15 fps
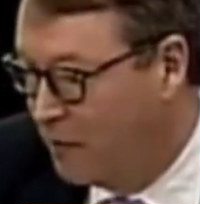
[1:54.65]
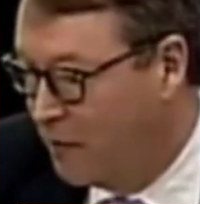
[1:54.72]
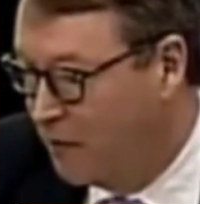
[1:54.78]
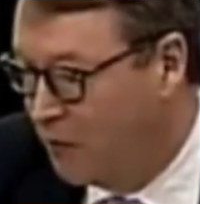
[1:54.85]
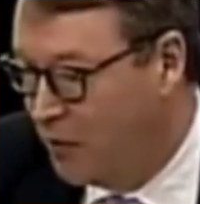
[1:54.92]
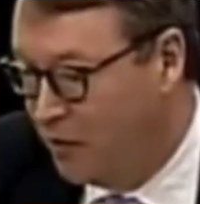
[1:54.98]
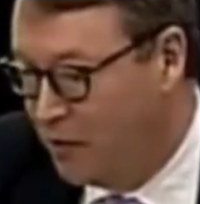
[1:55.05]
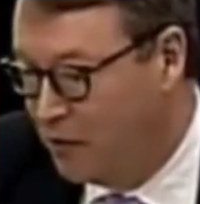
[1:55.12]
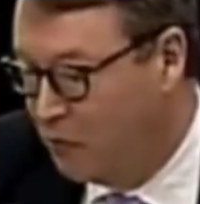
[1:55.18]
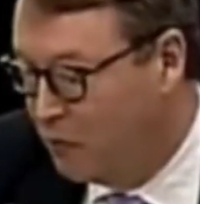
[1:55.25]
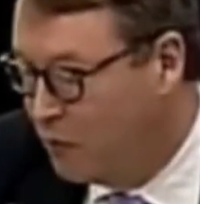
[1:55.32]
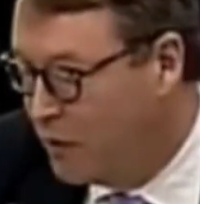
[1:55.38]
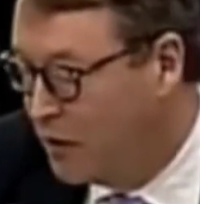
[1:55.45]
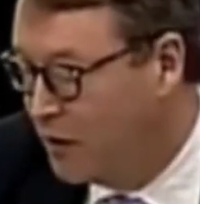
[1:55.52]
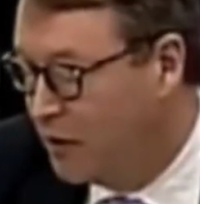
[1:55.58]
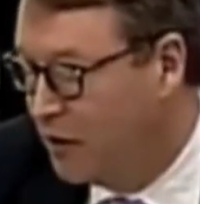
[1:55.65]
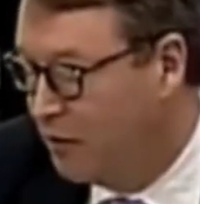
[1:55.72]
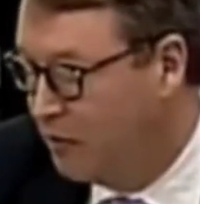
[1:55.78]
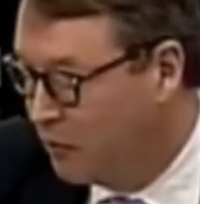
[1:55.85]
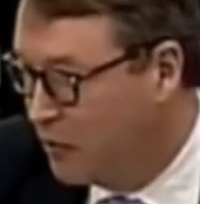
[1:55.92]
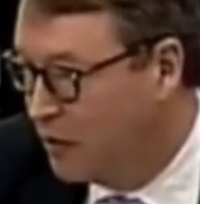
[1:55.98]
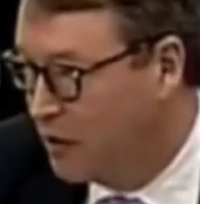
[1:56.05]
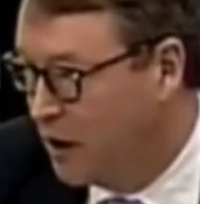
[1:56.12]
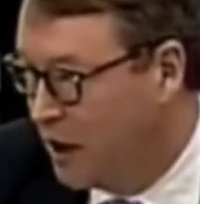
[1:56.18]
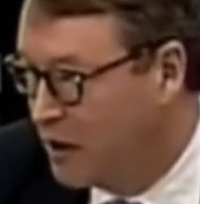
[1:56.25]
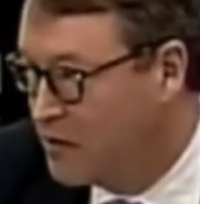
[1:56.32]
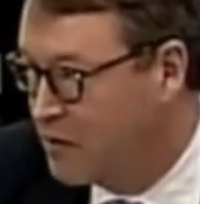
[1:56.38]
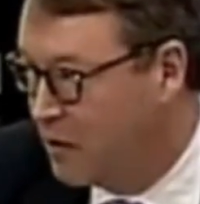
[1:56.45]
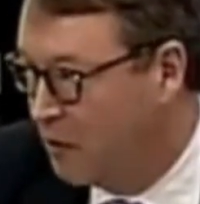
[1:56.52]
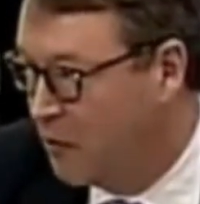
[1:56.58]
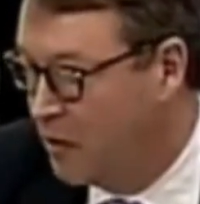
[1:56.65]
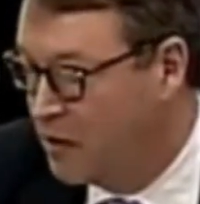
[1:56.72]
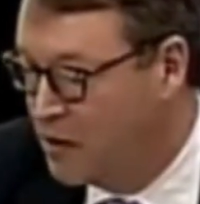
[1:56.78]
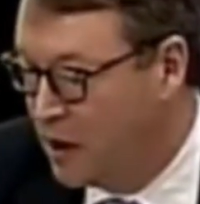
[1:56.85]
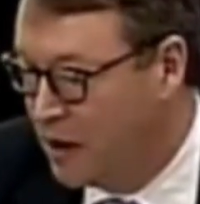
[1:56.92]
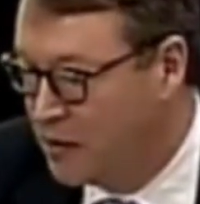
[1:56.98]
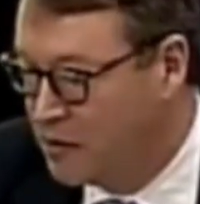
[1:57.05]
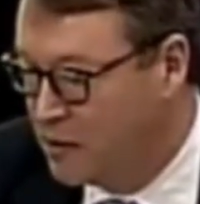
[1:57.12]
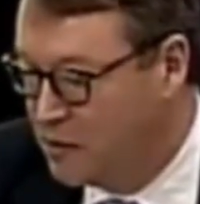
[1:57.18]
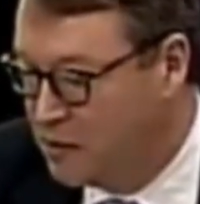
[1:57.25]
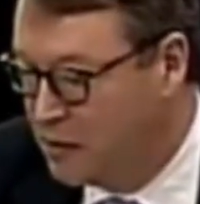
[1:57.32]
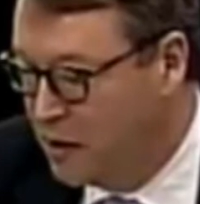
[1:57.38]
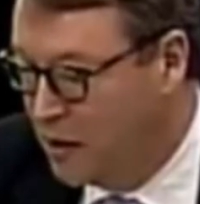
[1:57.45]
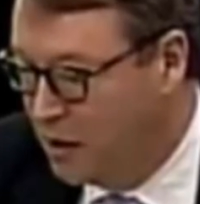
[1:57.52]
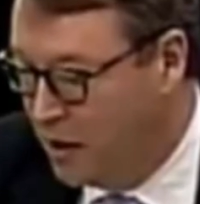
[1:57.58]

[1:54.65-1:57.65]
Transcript: If we have a really, really hot summer in Texas,